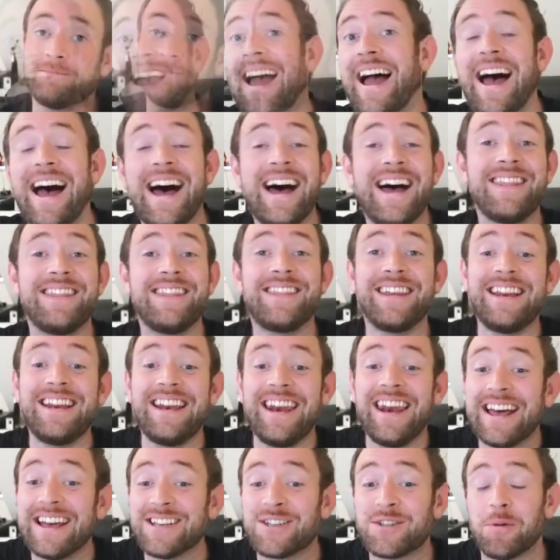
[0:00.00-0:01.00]
And the
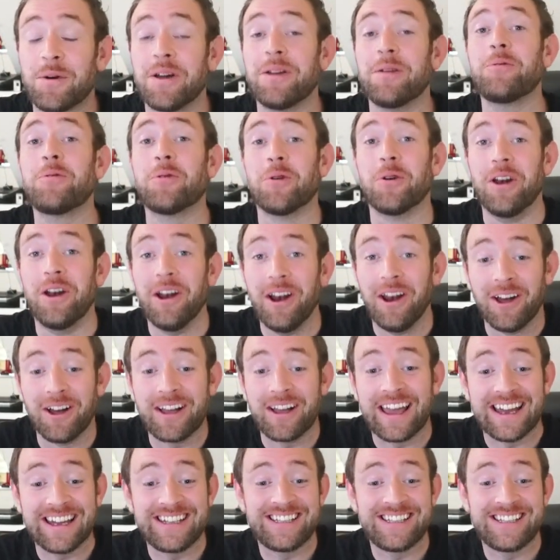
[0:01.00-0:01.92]
last one I'm going to look at